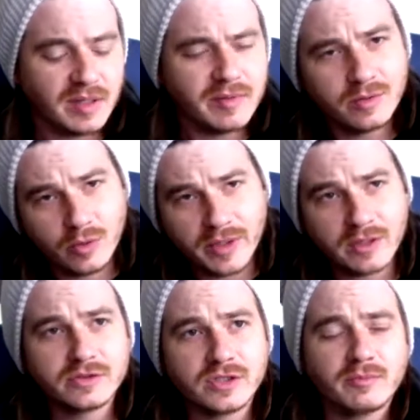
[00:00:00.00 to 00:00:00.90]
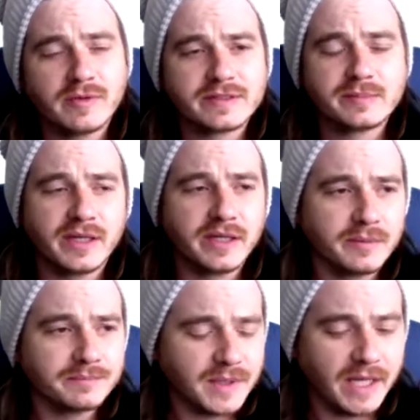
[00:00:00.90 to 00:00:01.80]
Maybe do a better job of explaining
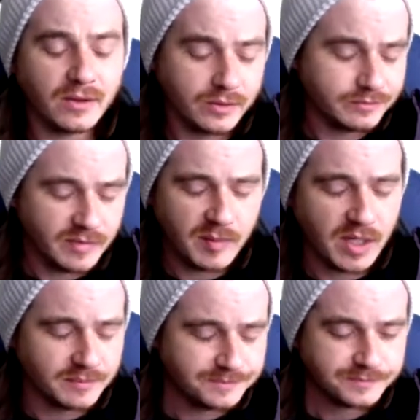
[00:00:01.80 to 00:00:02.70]
them. I don't know, maybe not.